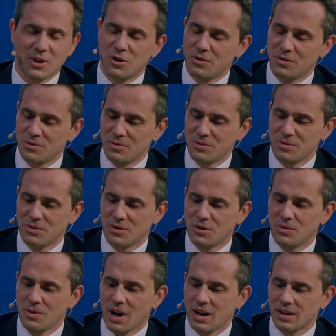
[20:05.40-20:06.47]

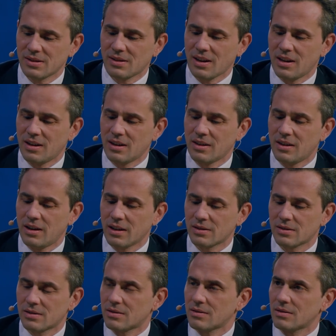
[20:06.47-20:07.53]
You are standing in the
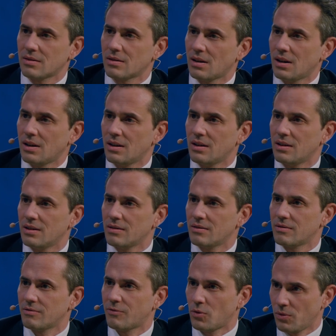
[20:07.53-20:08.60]
next
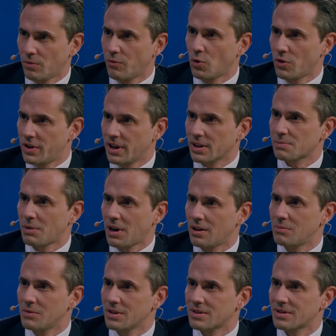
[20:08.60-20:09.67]
for the next
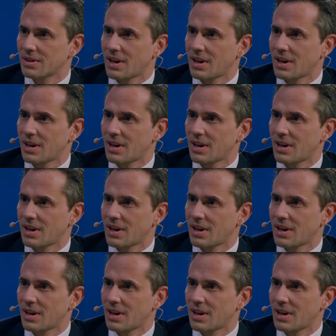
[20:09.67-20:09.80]
parliament.